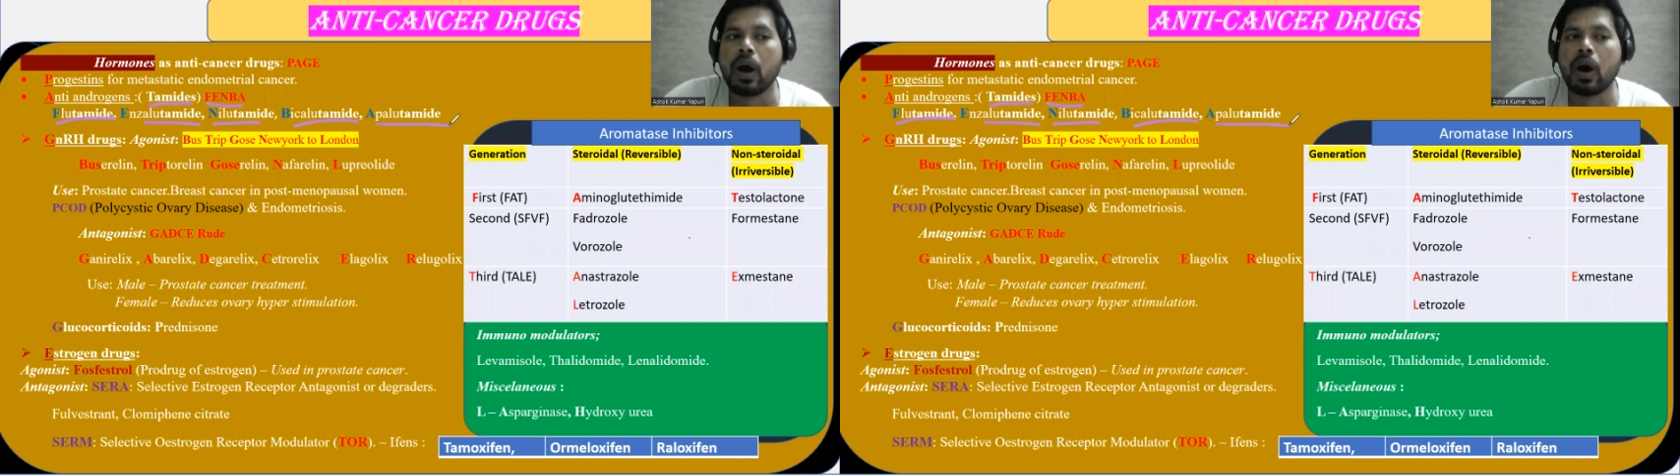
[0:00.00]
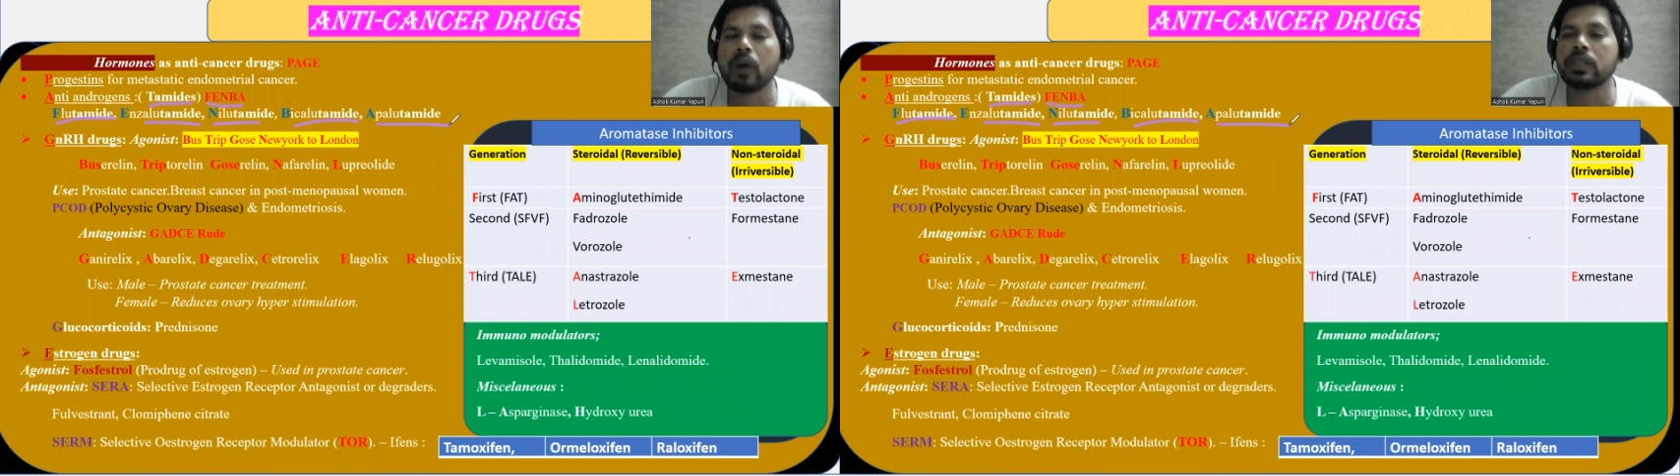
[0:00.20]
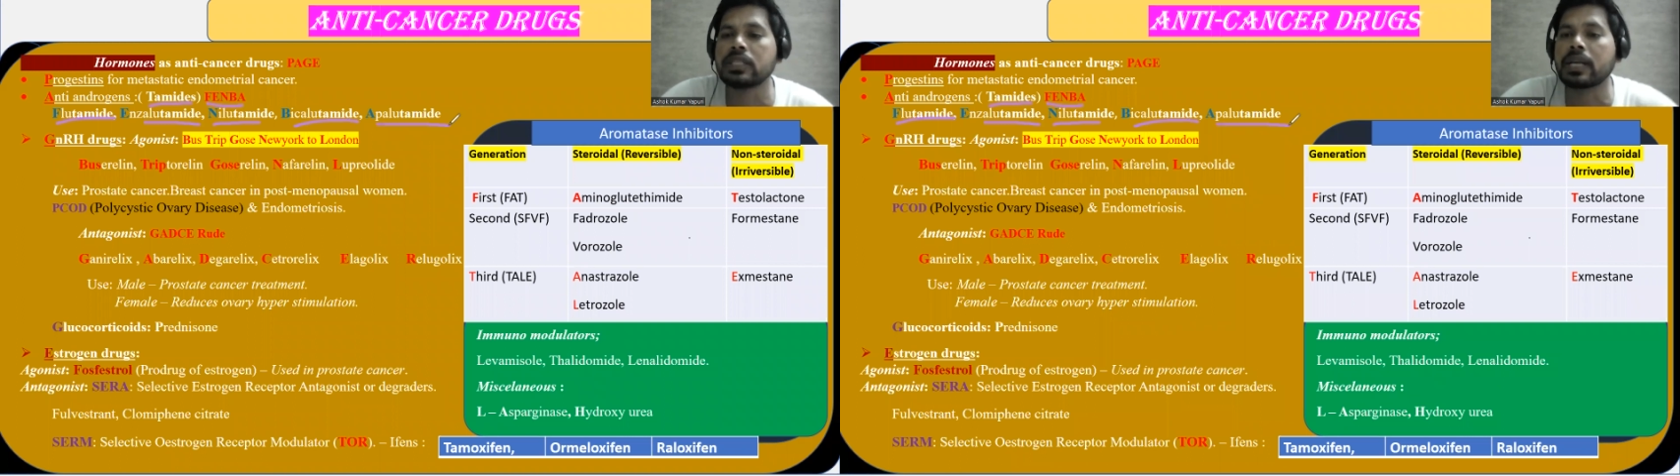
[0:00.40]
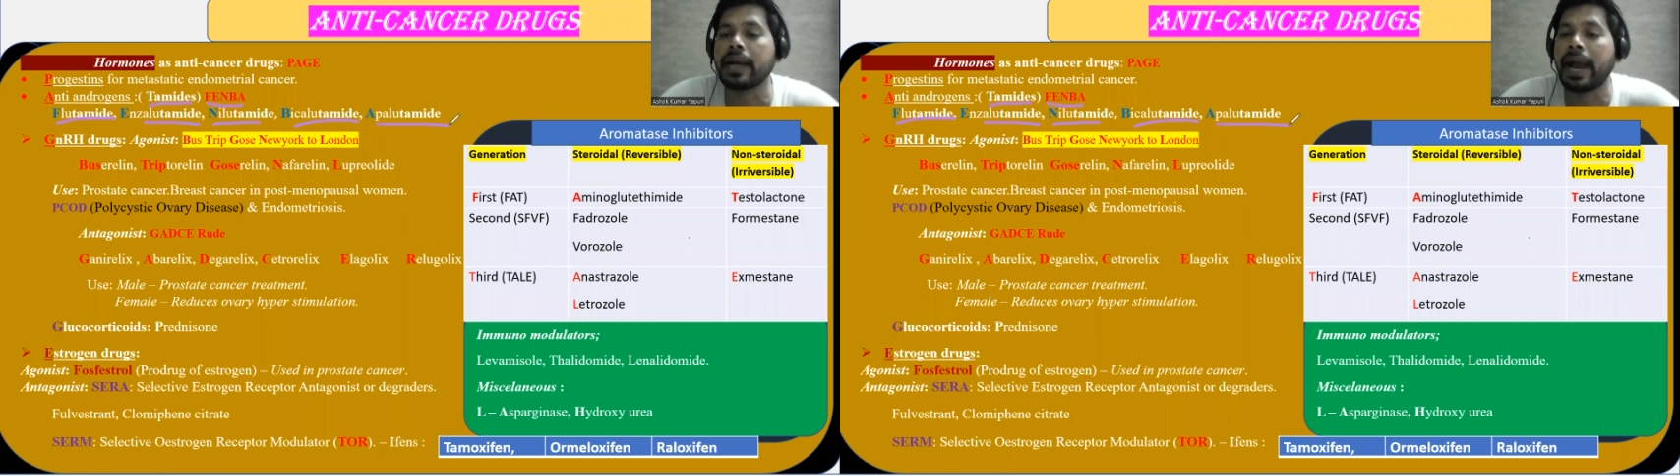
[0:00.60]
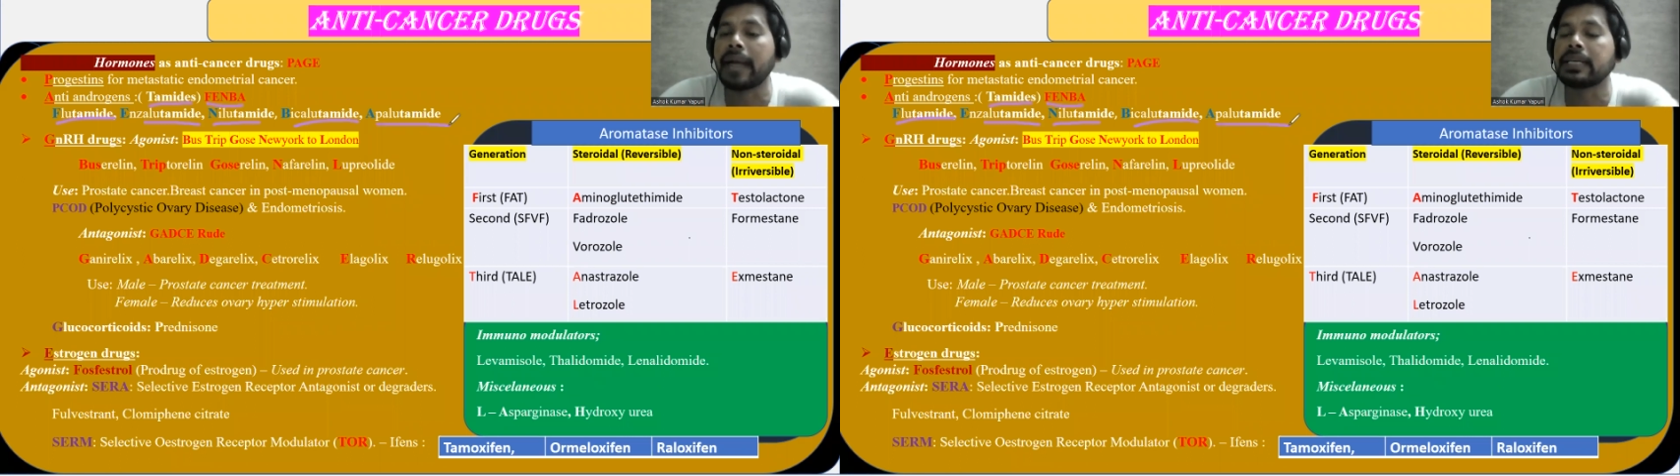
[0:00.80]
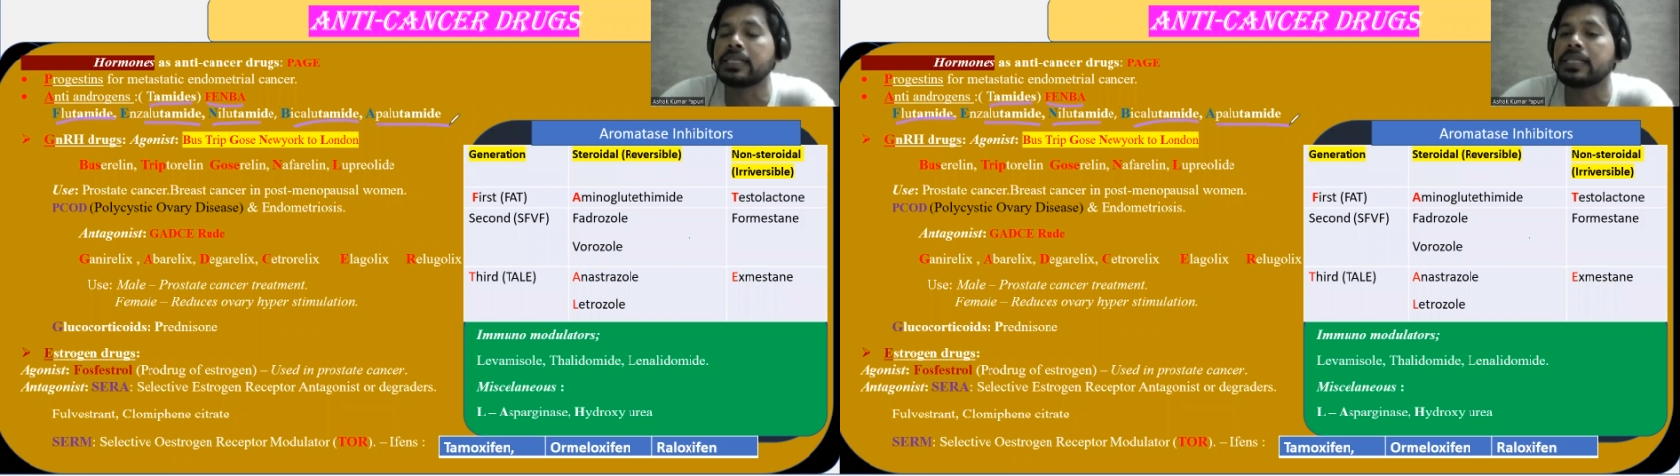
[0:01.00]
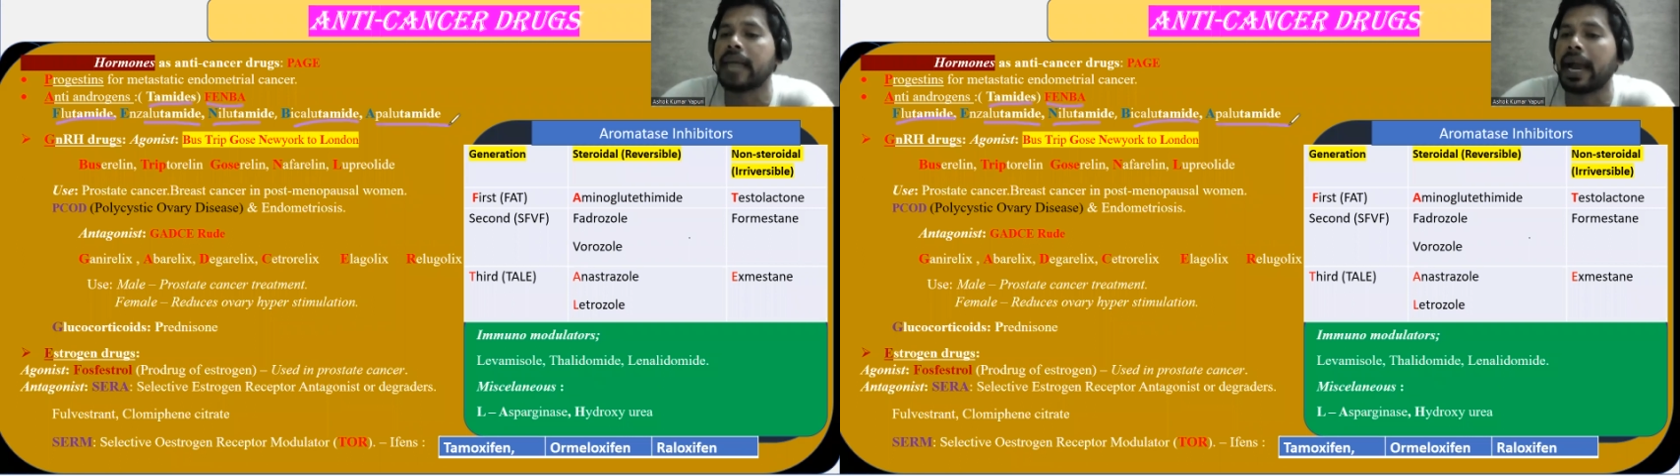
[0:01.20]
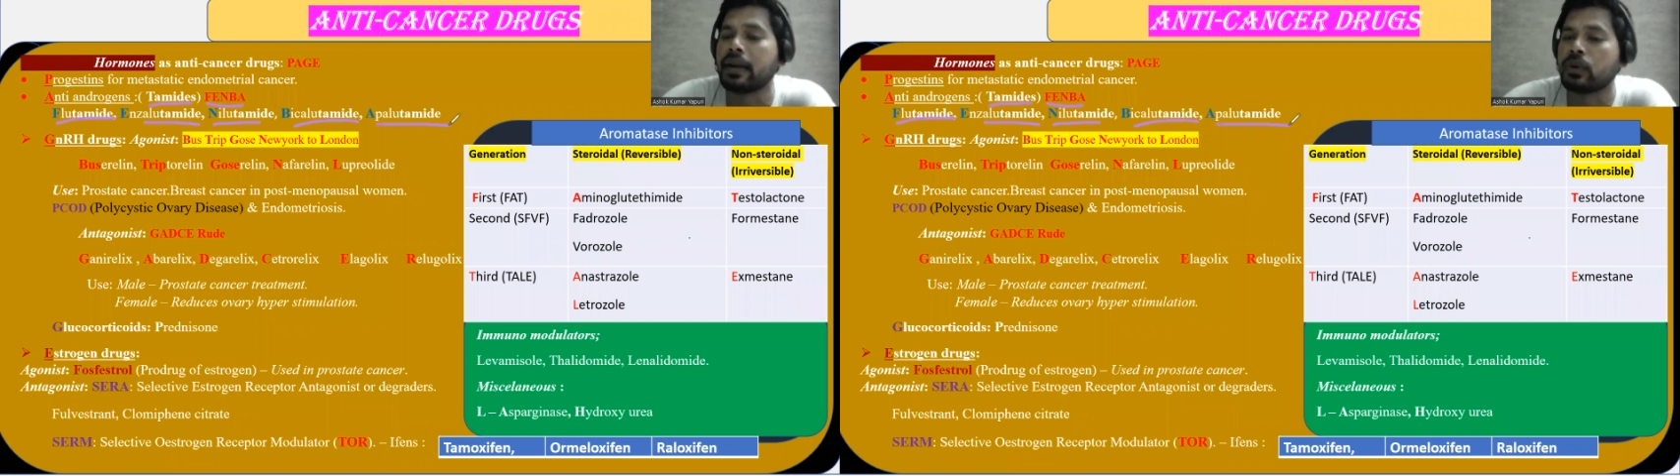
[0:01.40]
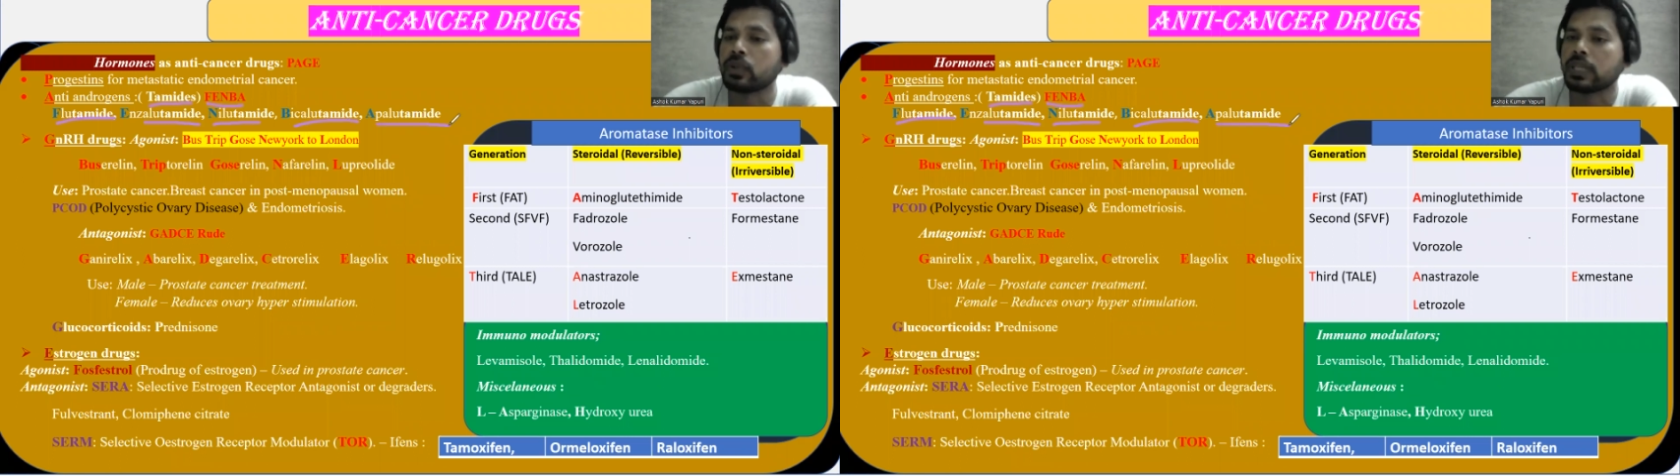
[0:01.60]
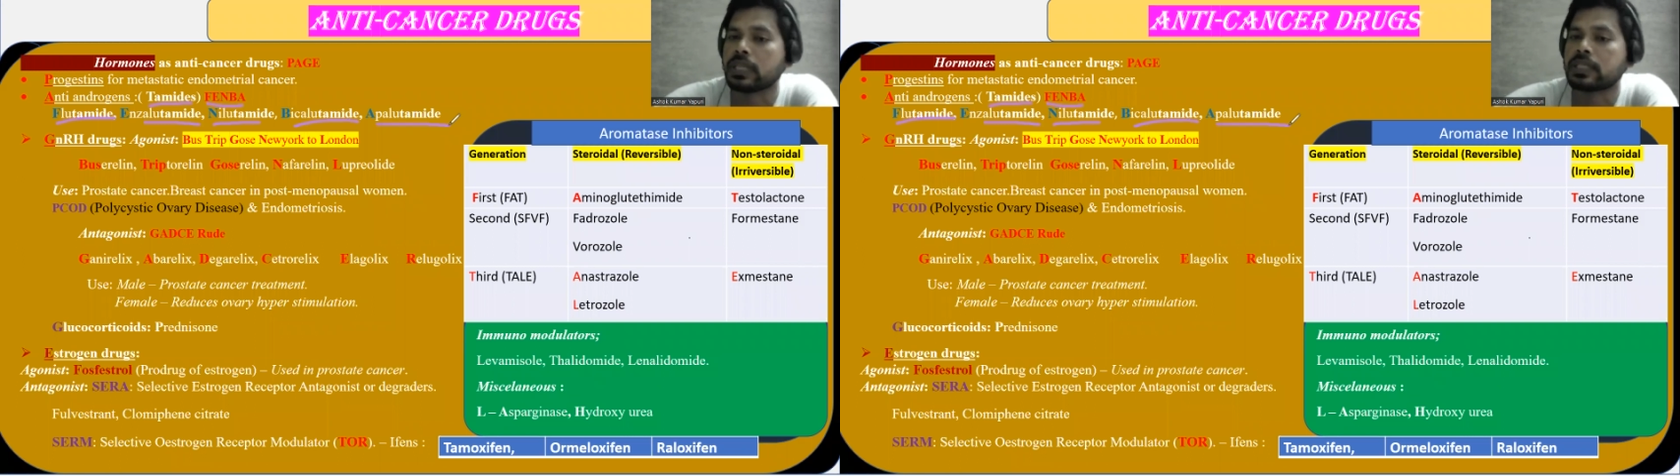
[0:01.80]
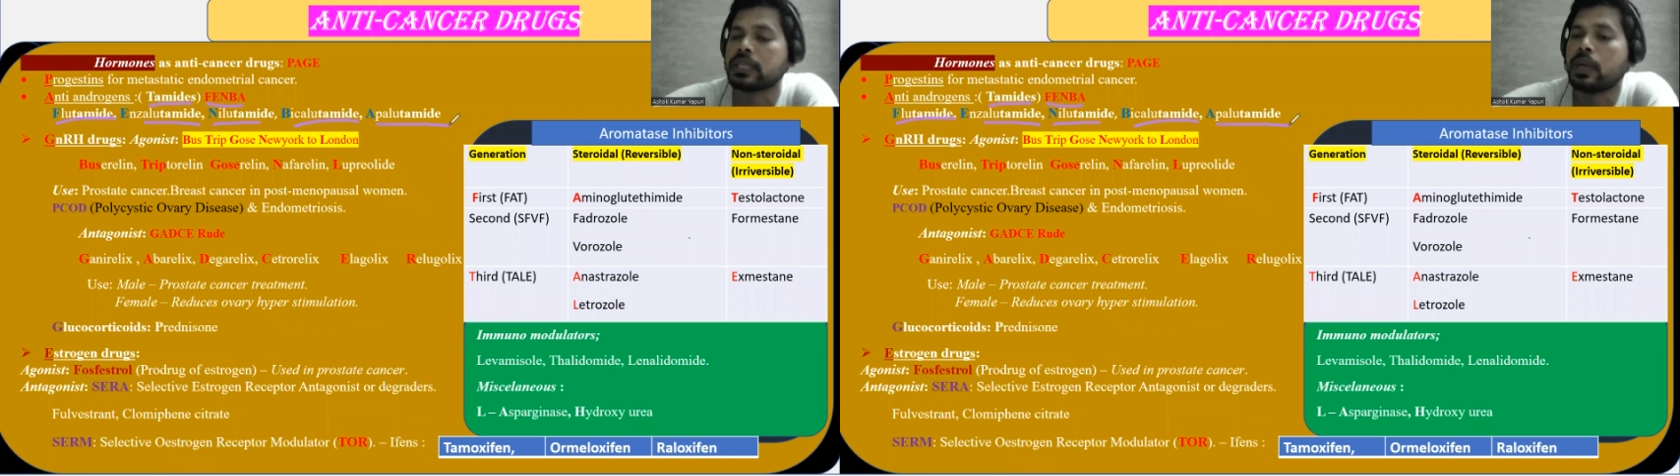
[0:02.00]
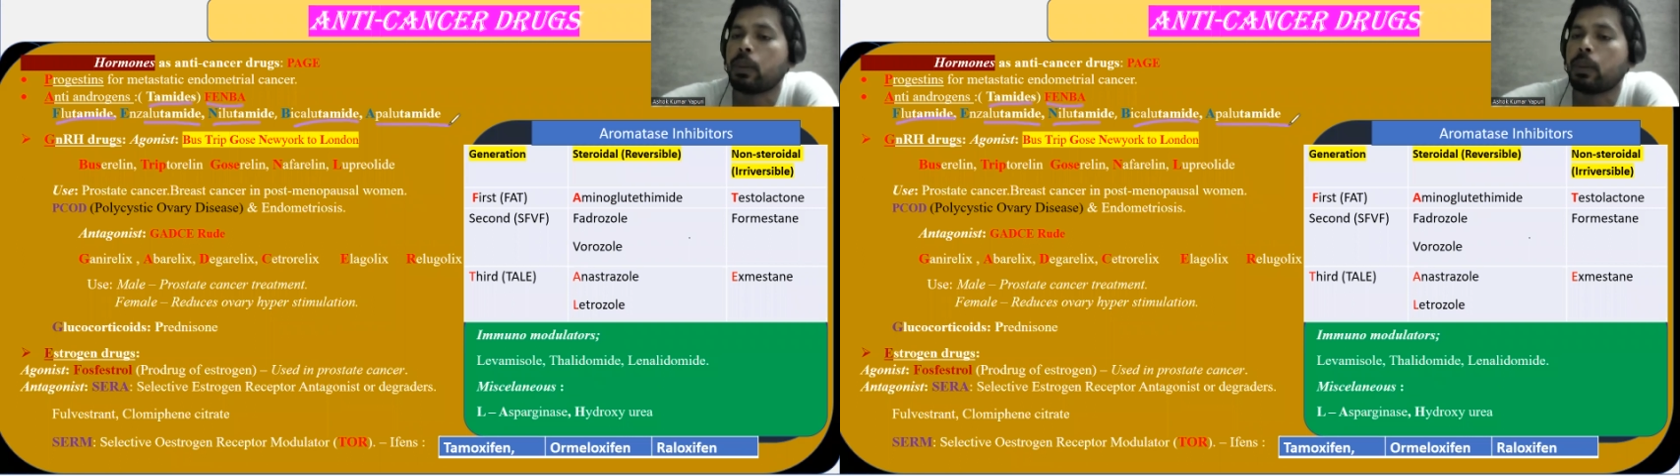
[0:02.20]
All these are anti-androgens,